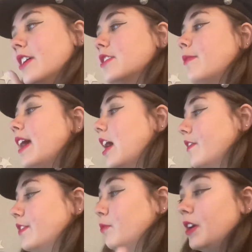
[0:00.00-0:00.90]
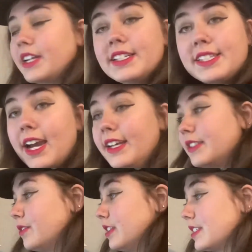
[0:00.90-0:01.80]
So I have the working
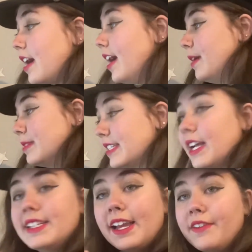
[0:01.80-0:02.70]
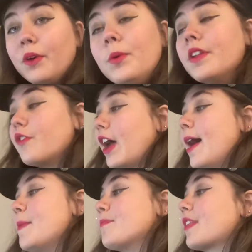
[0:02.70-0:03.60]
title, the time, the setting, I have all of that.